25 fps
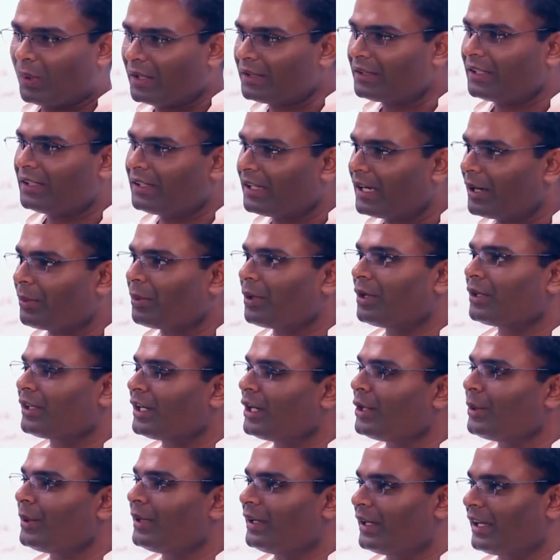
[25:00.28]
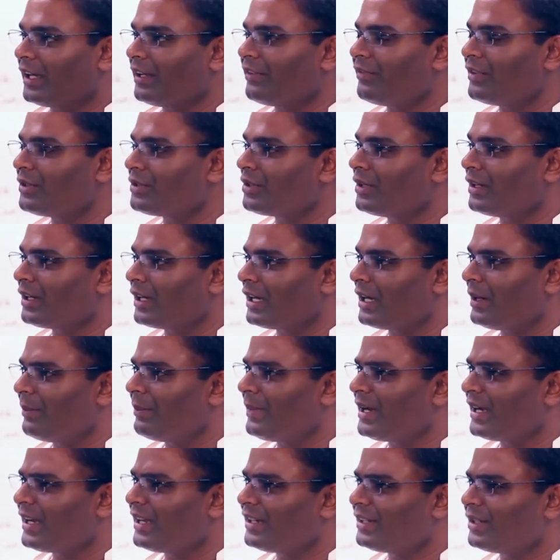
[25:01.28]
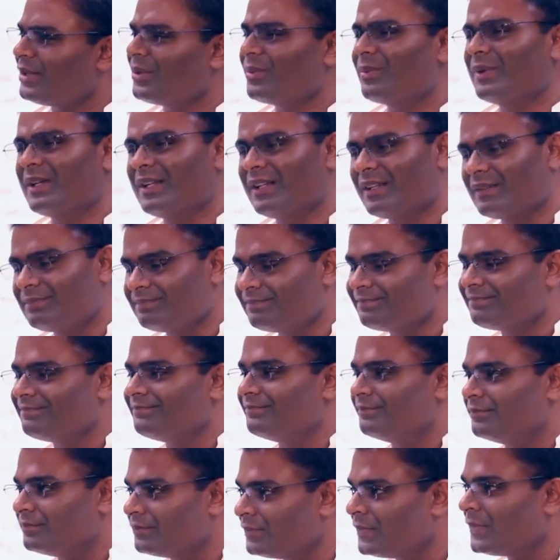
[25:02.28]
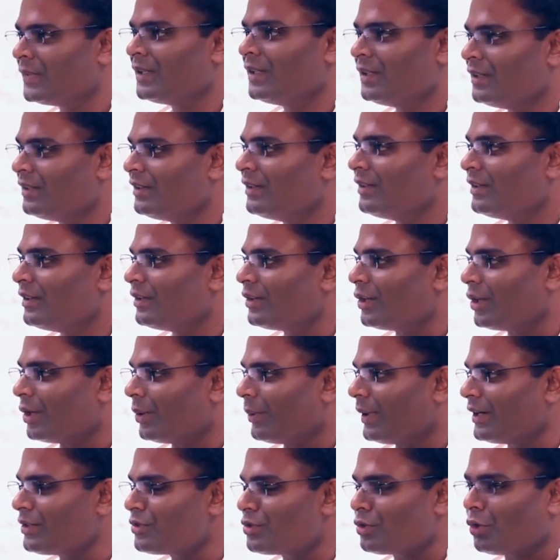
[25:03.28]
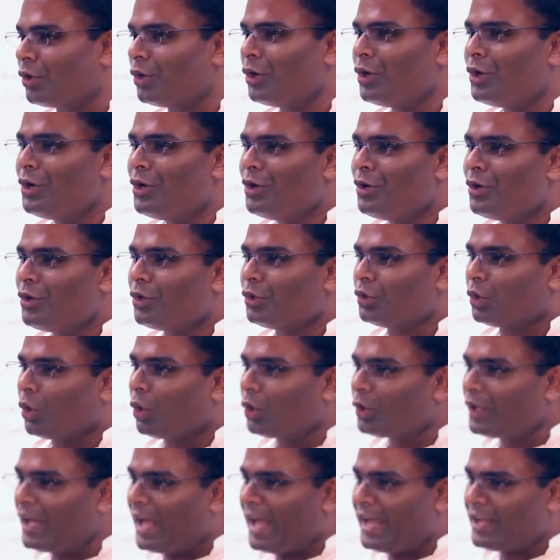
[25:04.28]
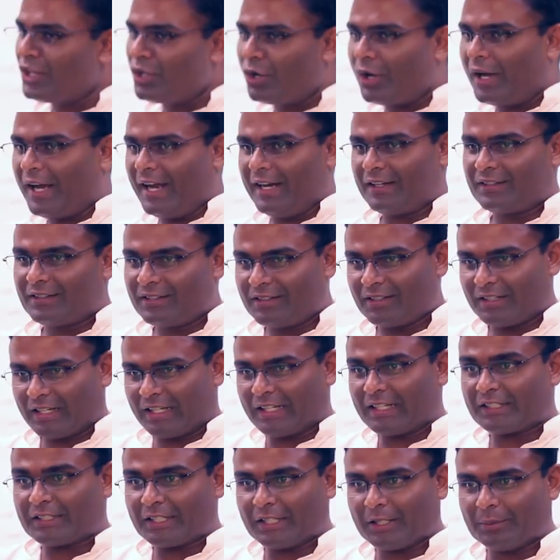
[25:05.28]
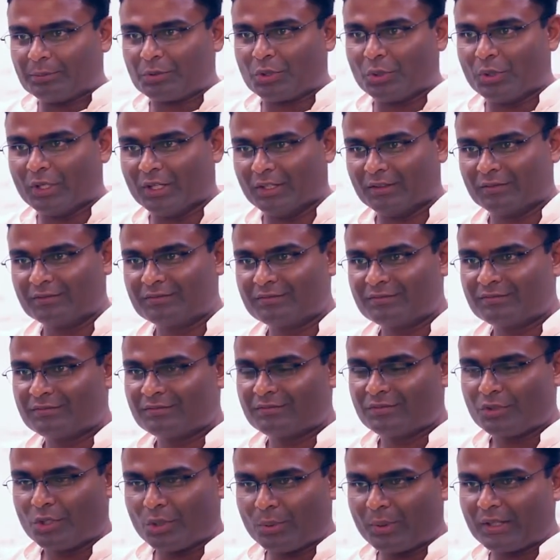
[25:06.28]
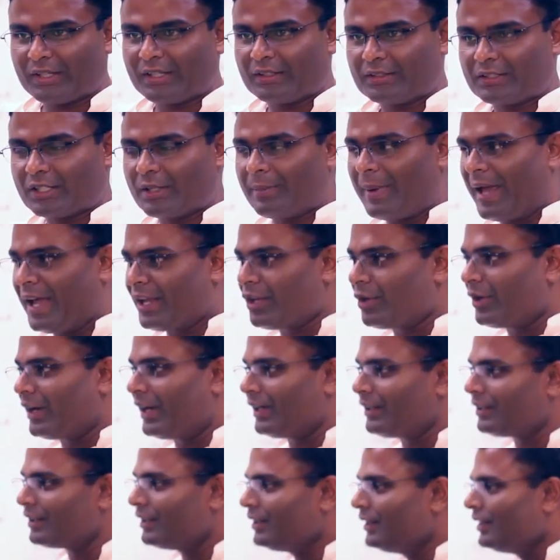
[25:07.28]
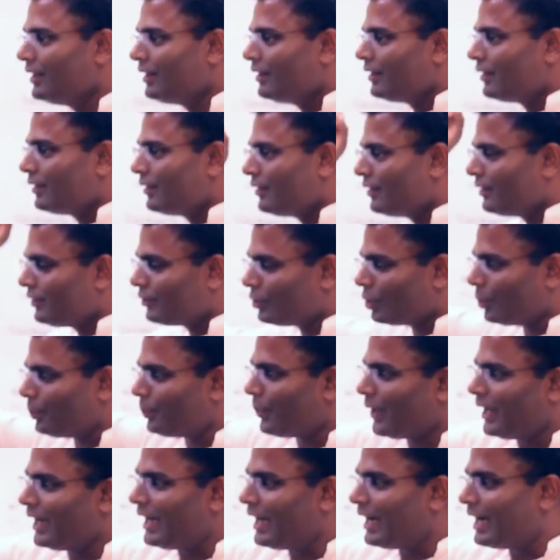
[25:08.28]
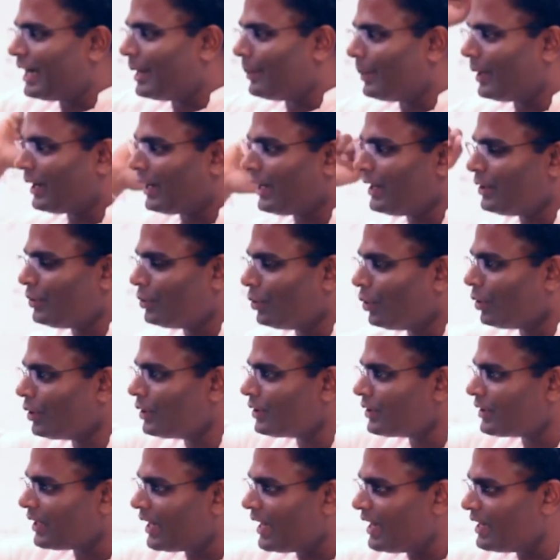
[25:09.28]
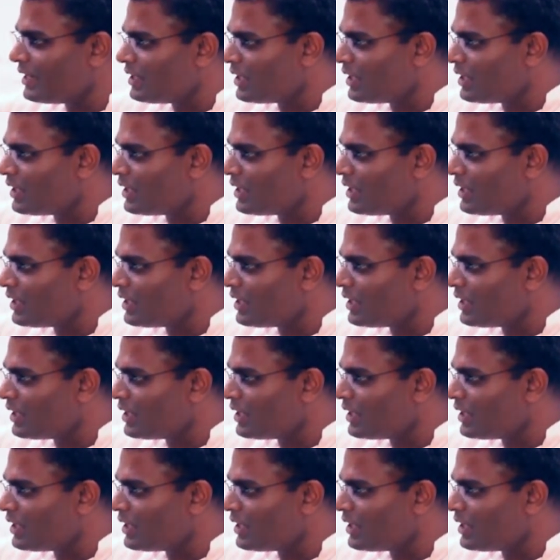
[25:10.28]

one thing that I'm going to tell you in life, it's going to come back to you, well, you know what, so don't hang your hat, another term to learn. You know what the term hang your hat? Don't be a landowner, right? Don't try